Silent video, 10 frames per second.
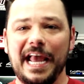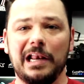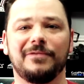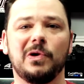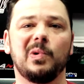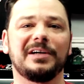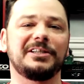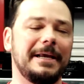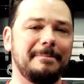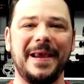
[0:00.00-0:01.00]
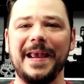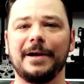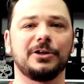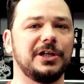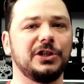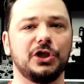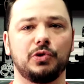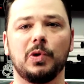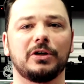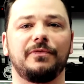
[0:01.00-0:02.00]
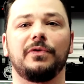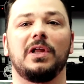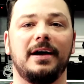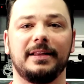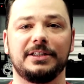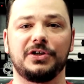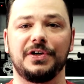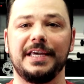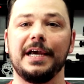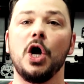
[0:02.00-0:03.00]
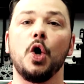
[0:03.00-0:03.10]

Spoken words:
And of course, it pairs and just works flawlessly